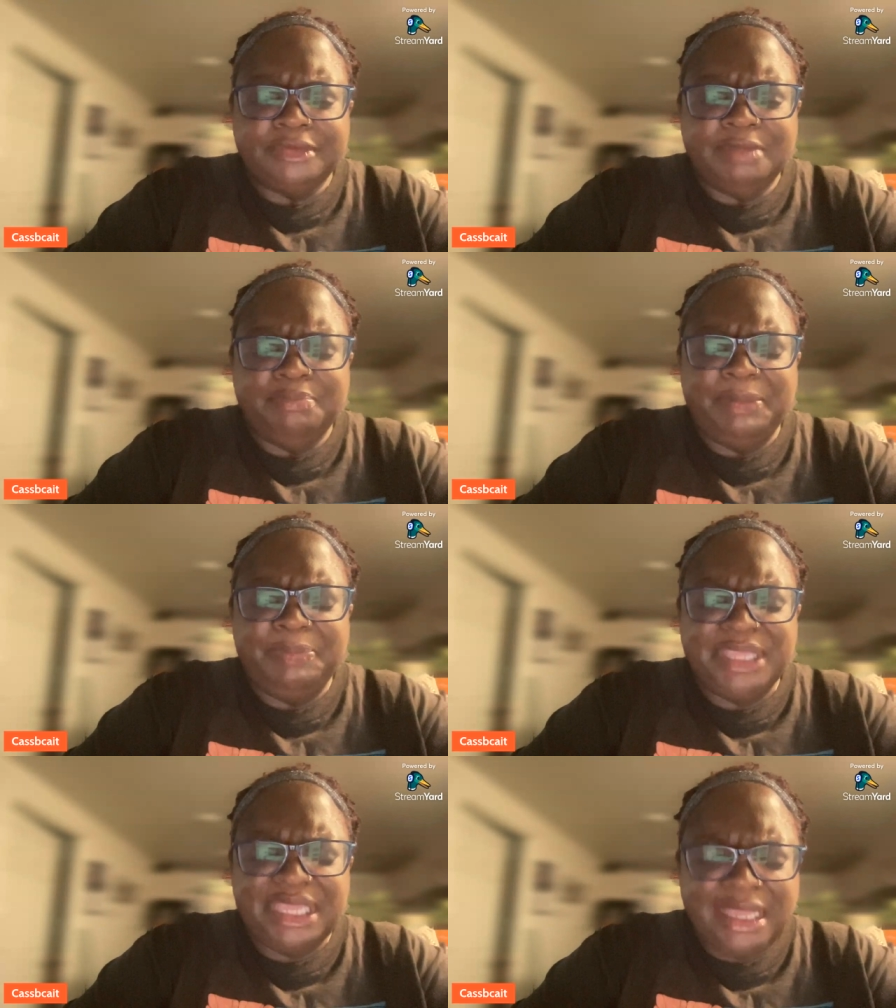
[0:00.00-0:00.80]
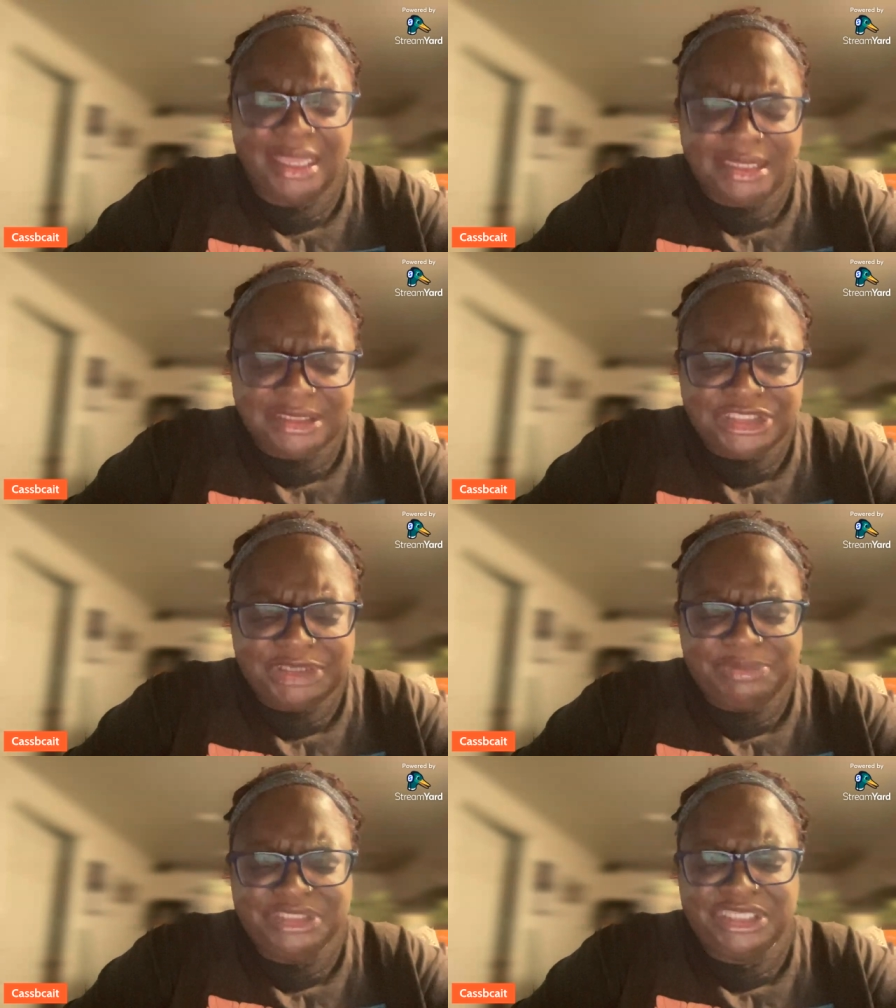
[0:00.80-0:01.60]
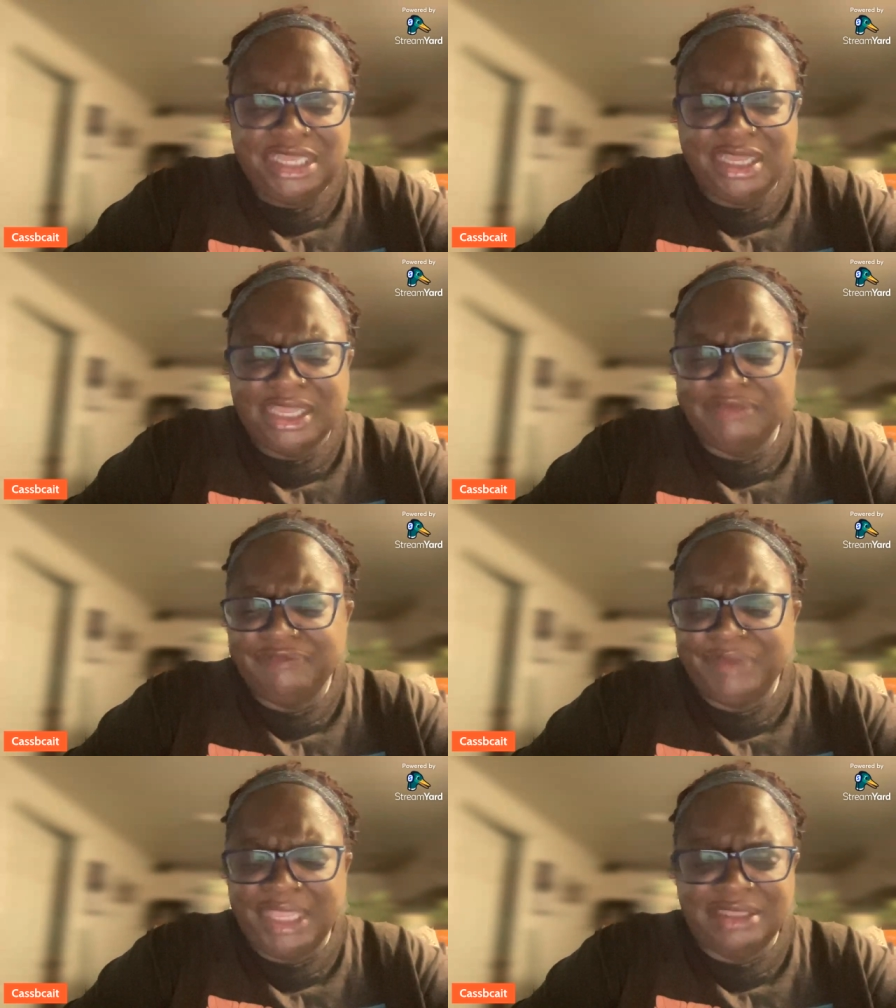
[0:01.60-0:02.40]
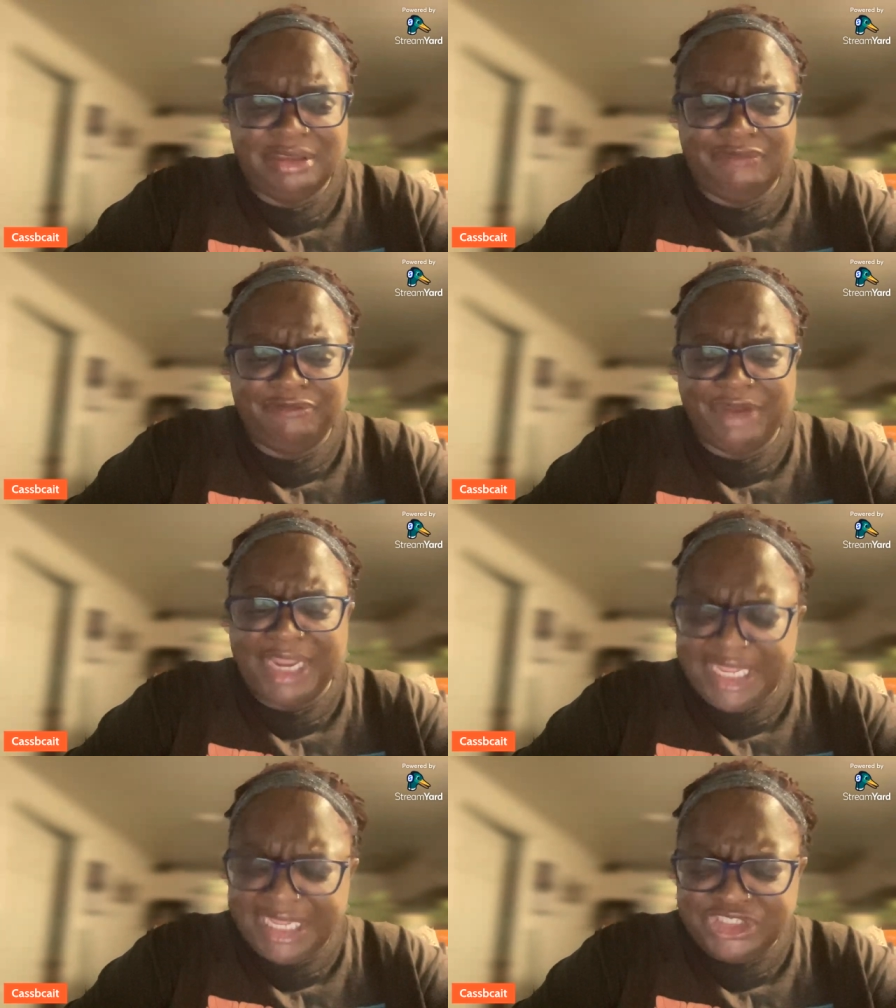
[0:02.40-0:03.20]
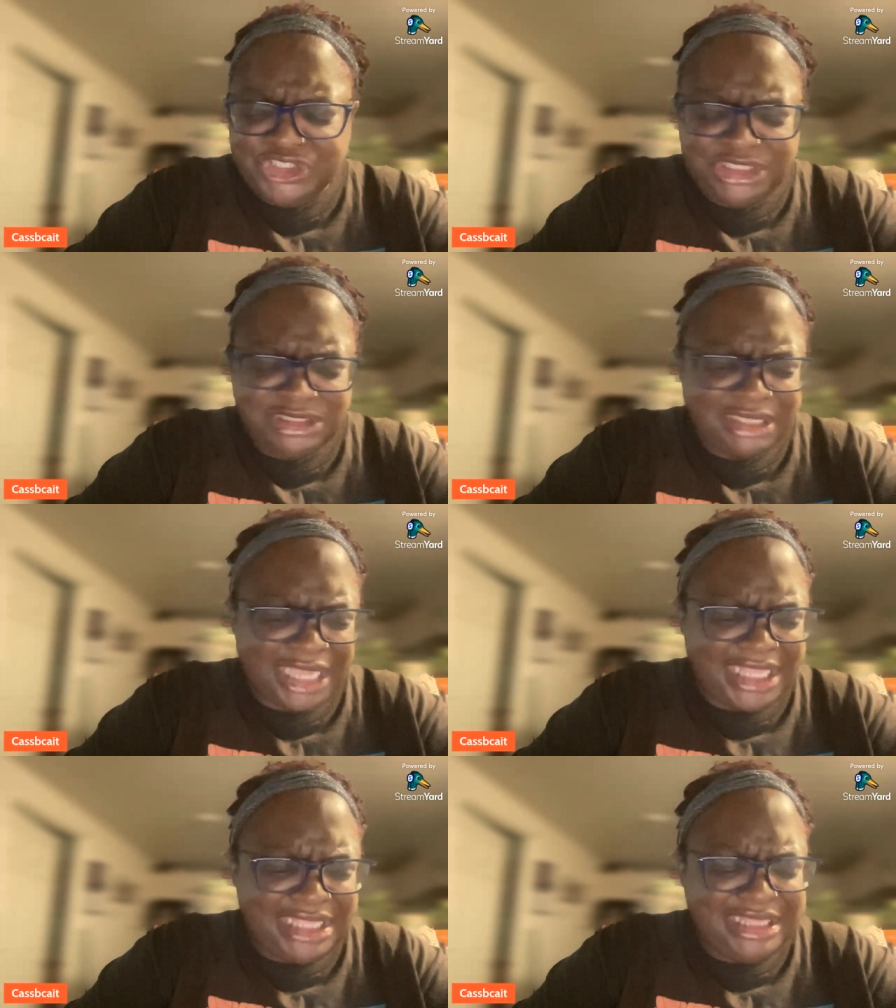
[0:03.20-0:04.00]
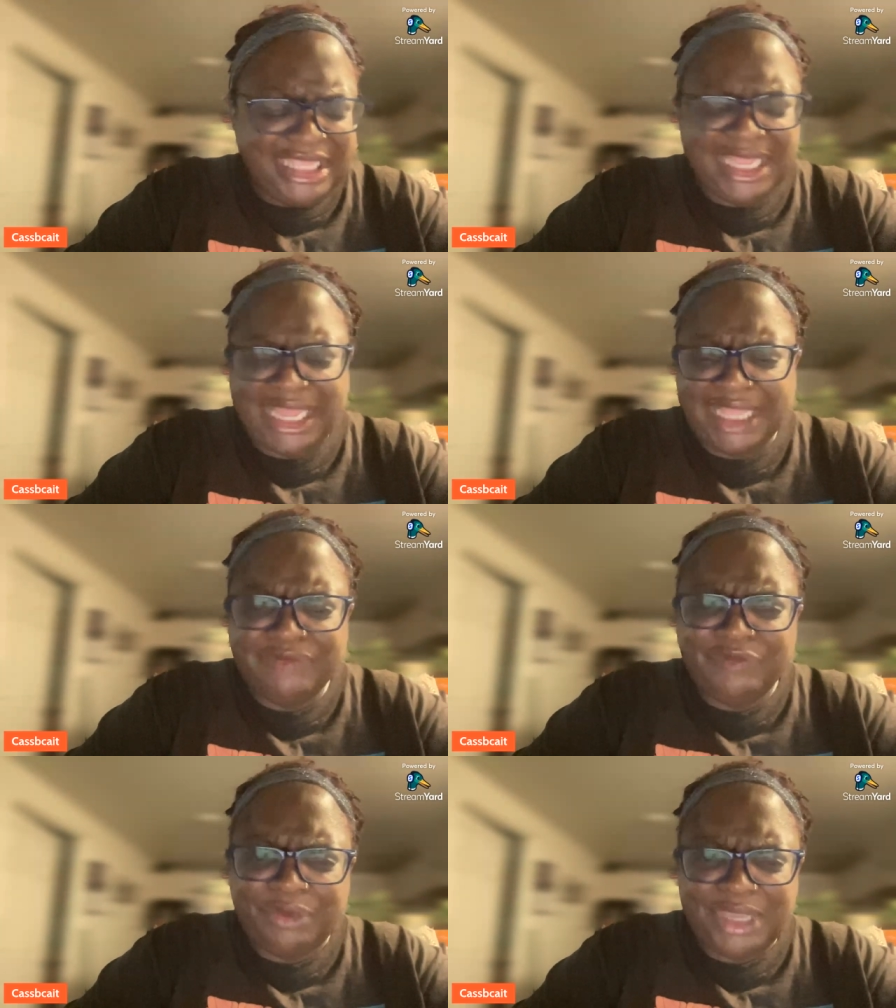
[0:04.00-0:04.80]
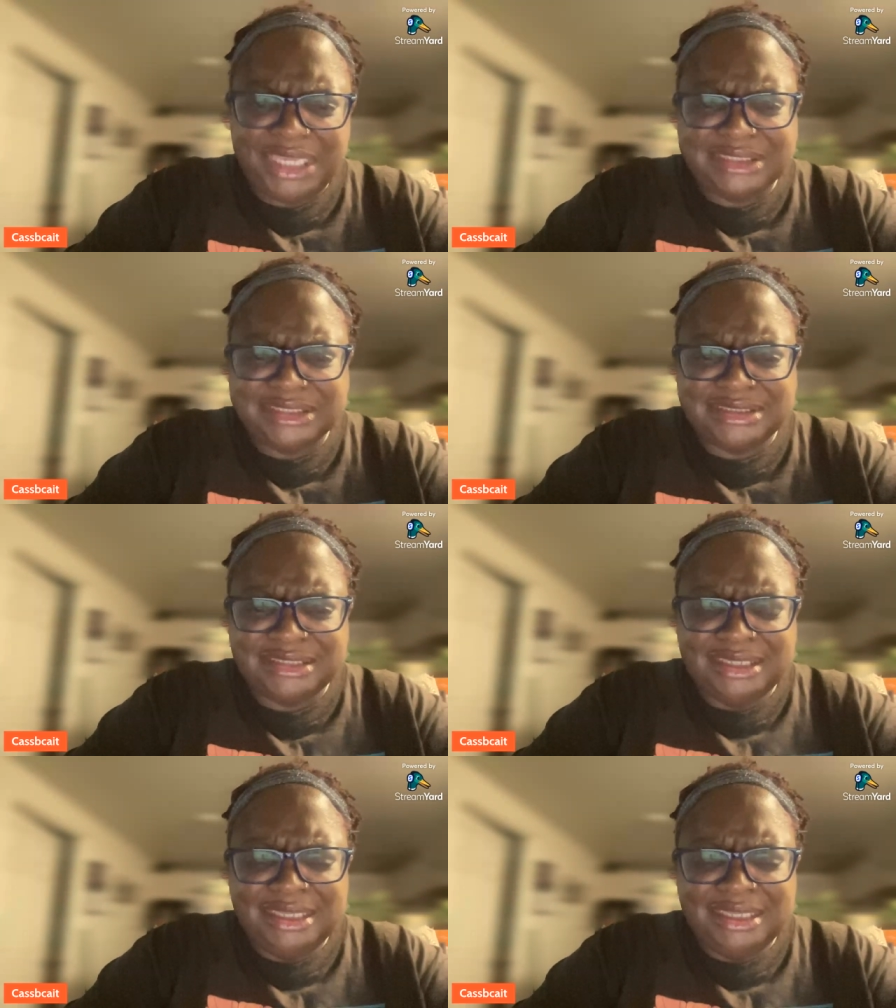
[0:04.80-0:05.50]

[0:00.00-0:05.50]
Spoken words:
But because she was young and afraid, she's like, I didn't think I had a voice.